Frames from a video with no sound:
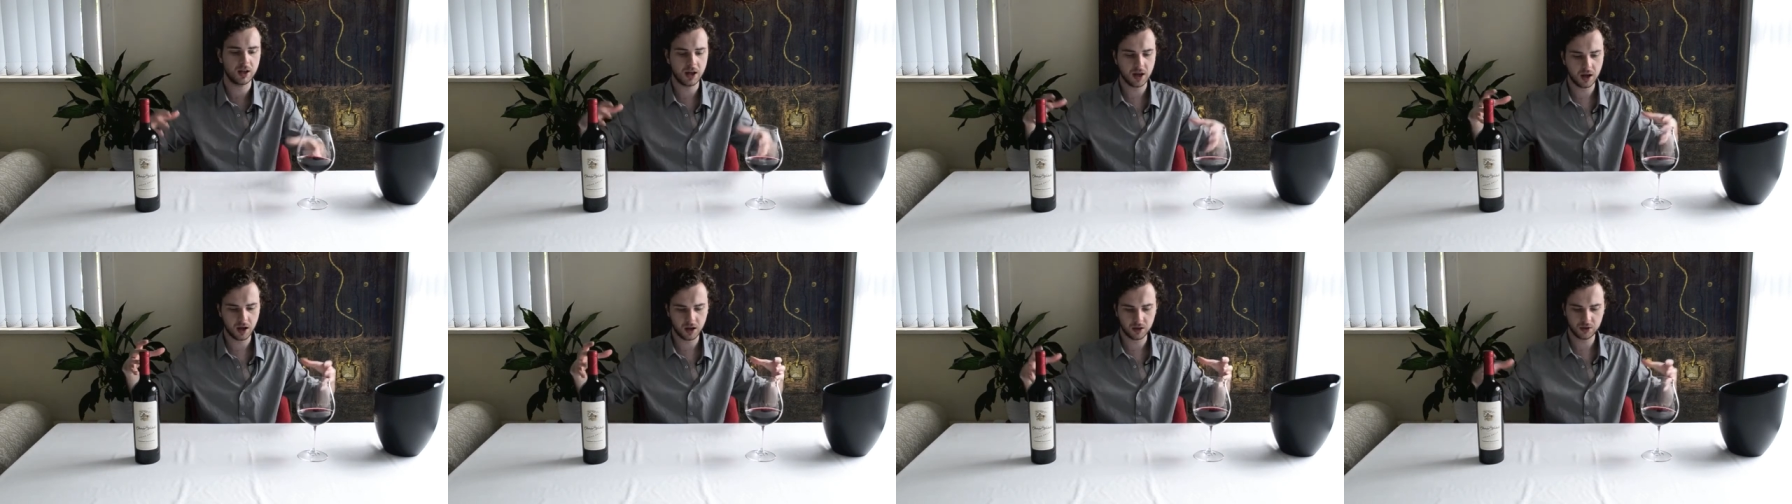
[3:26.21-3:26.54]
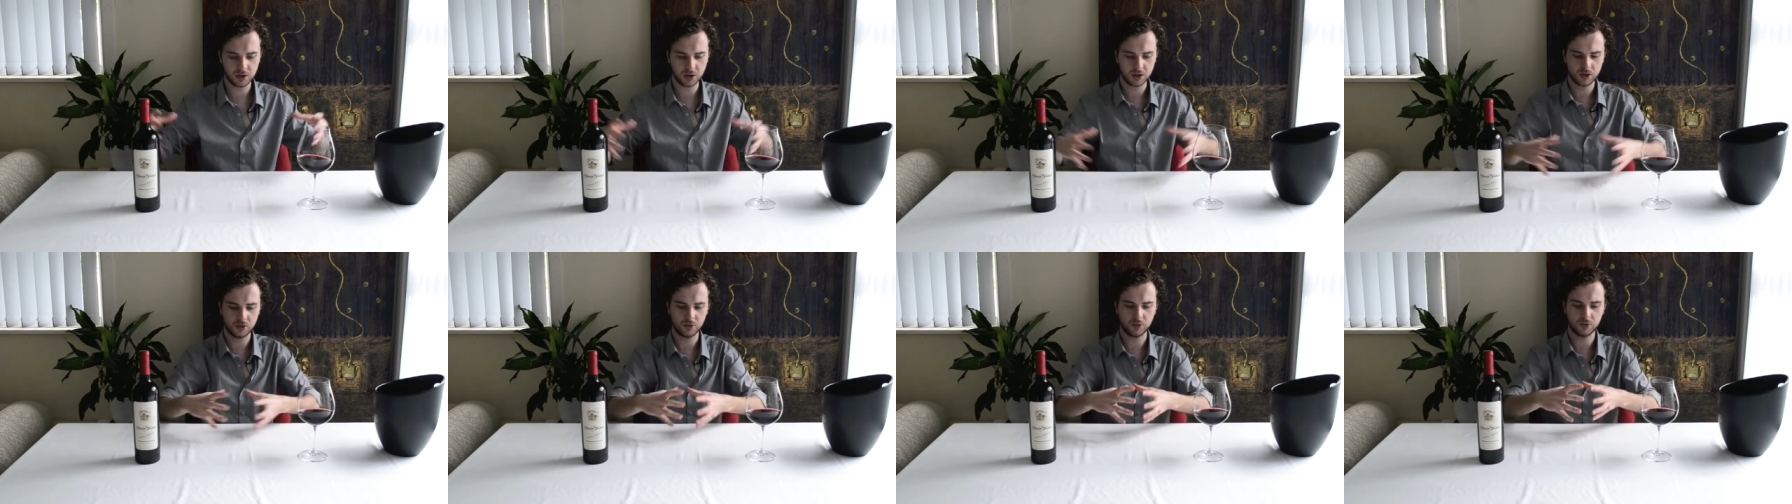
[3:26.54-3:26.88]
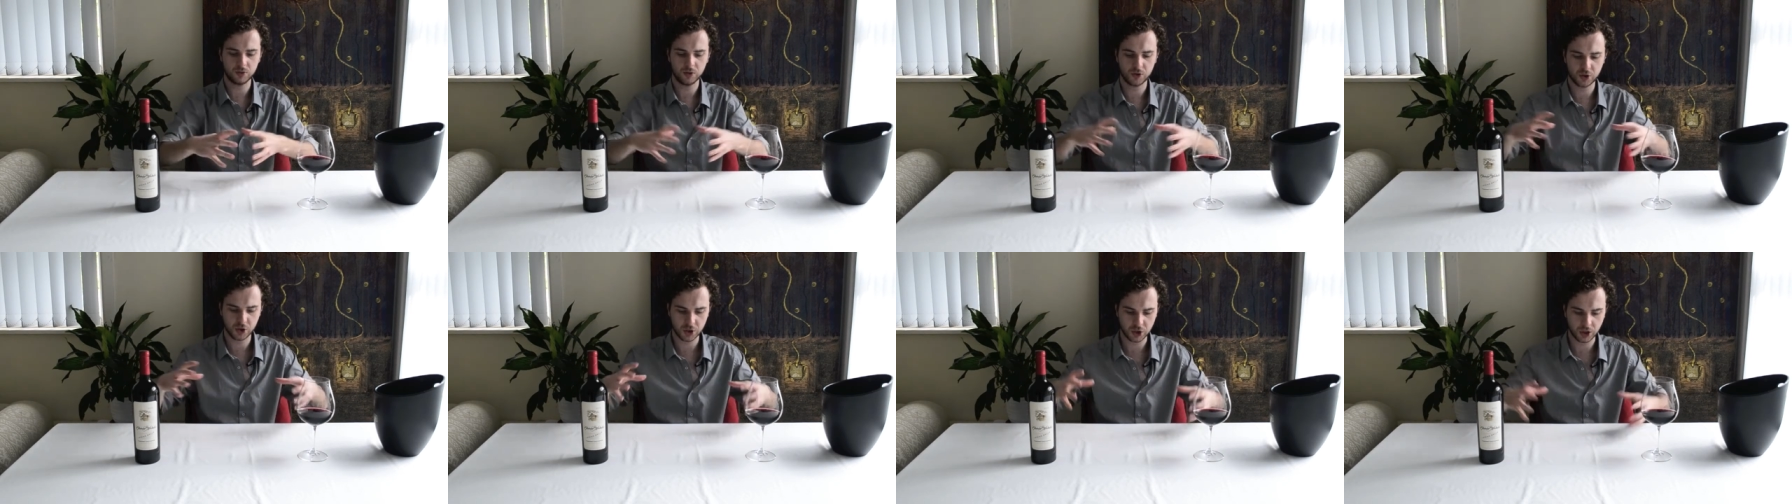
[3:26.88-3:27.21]
and just
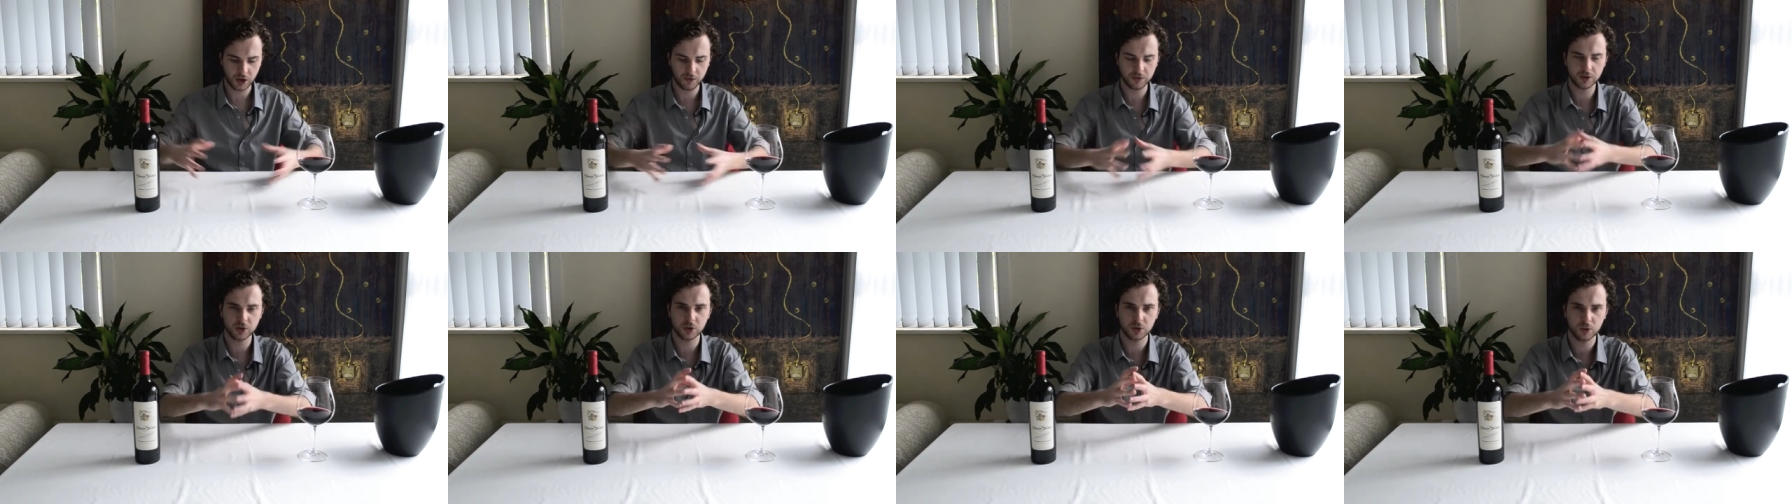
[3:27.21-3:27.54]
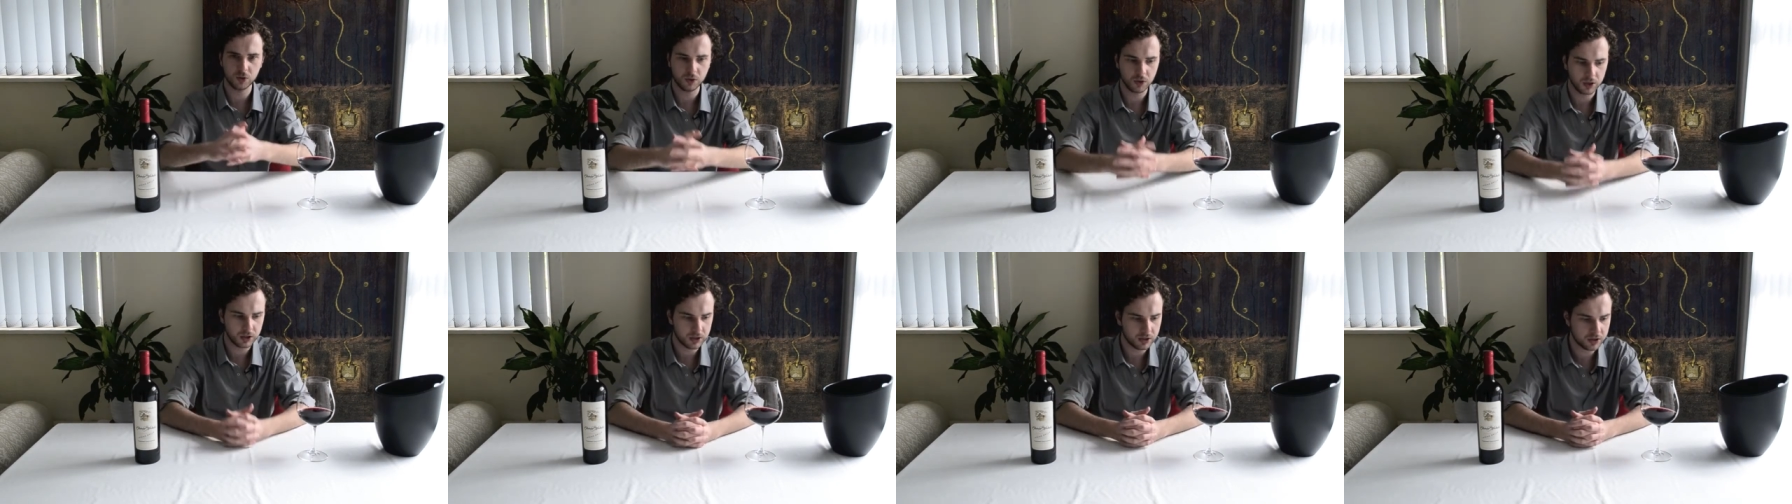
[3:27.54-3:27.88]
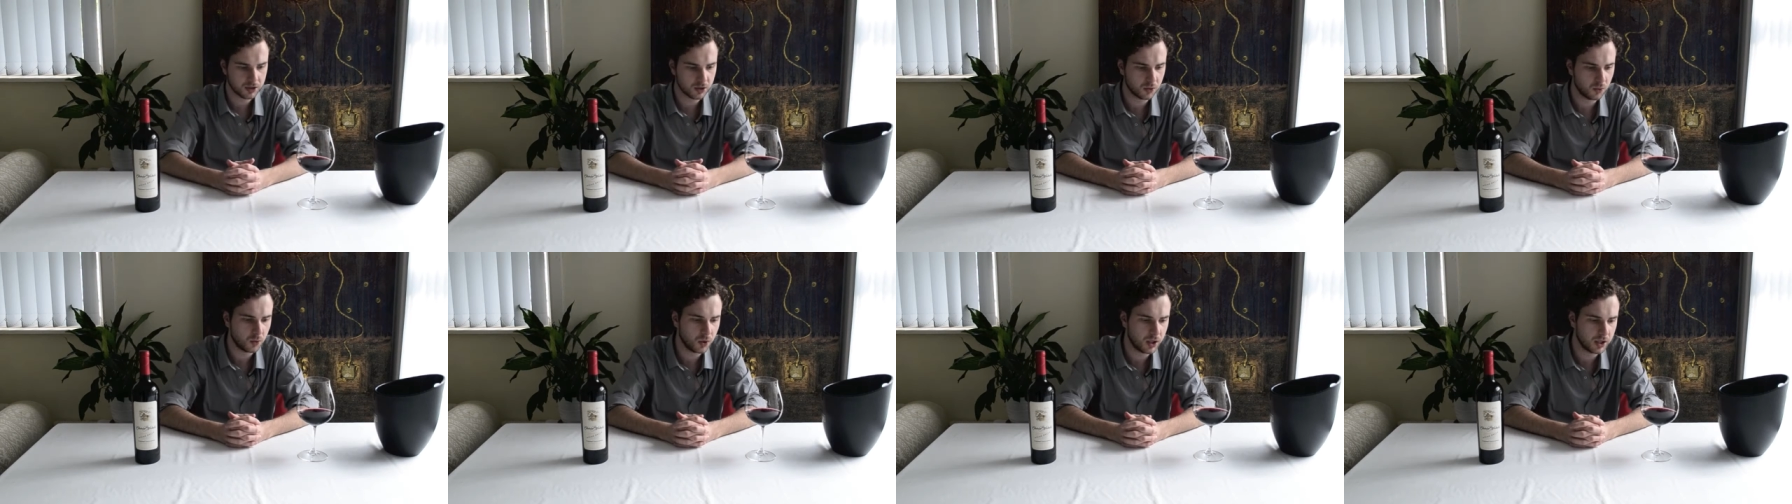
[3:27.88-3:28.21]
sort of shoves it all
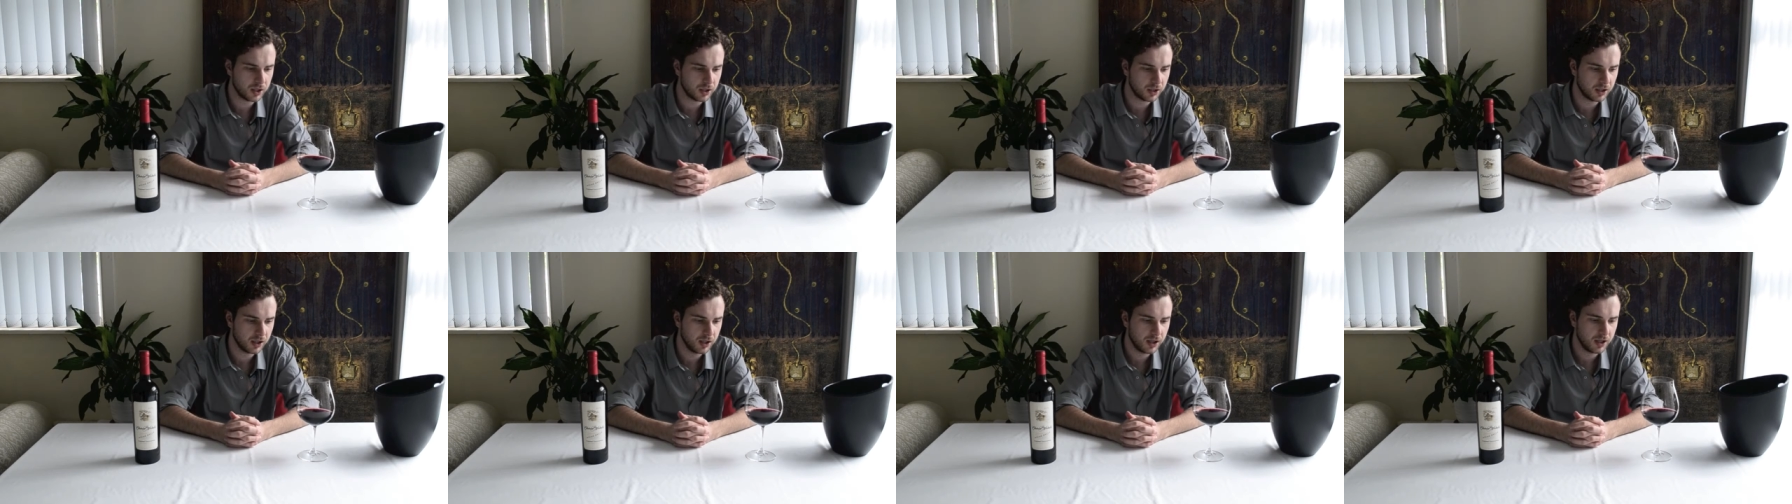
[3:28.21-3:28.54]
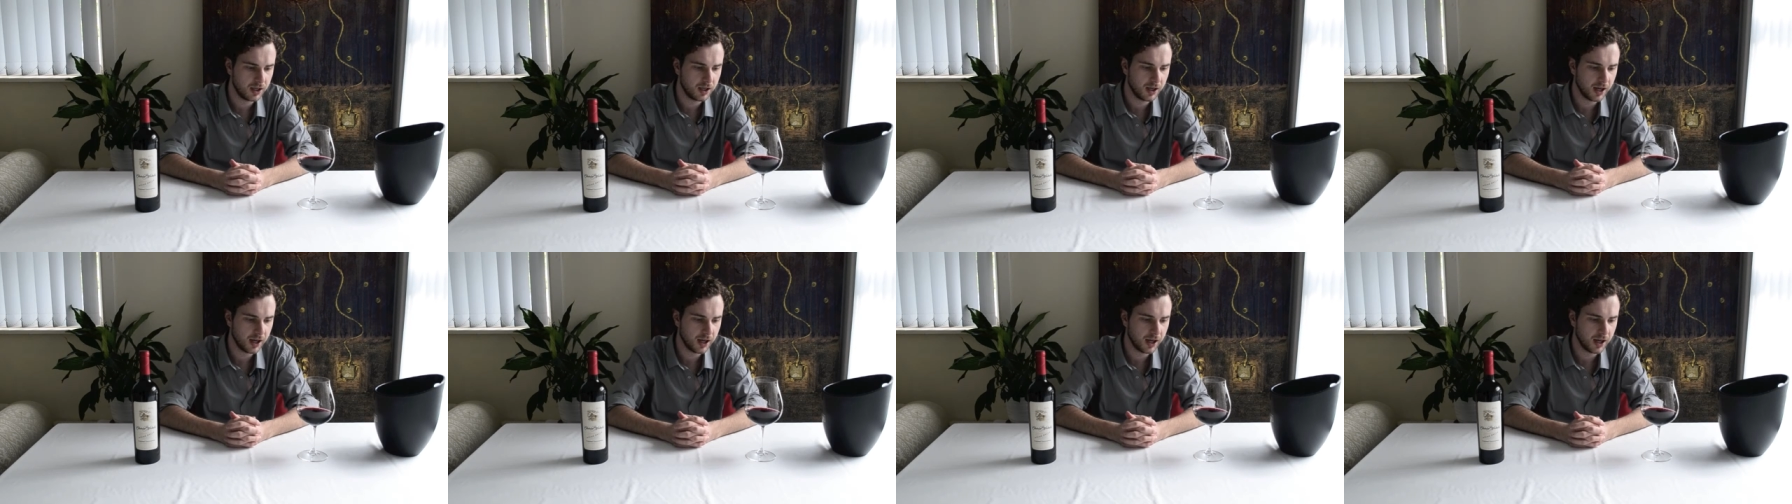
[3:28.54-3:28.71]
into one